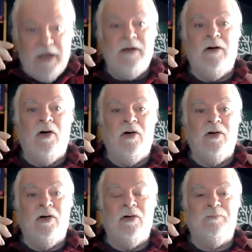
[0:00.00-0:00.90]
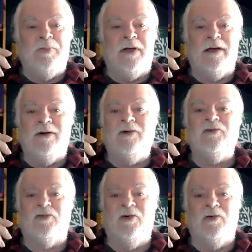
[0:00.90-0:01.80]
But I
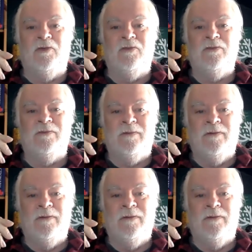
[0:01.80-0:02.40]
also,